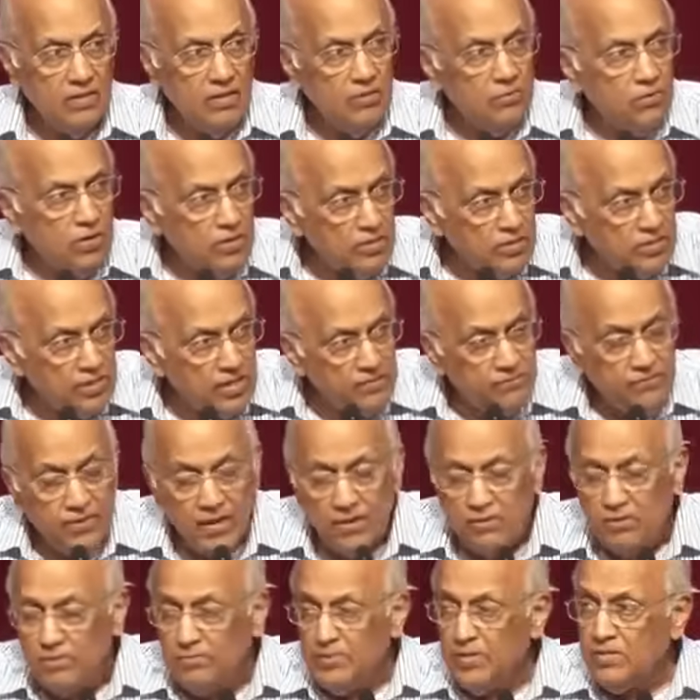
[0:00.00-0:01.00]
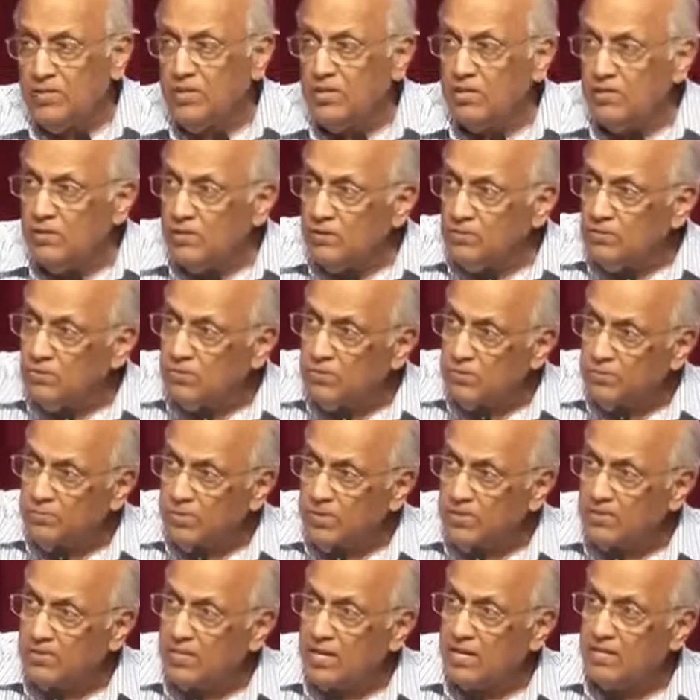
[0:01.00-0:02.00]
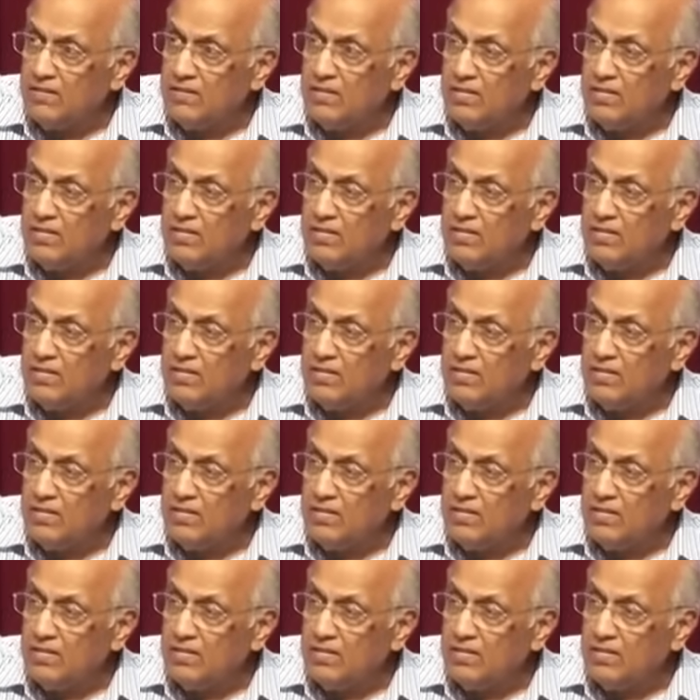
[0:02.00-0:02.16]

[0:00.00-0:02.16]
You want to save five rupees here and two rupees there,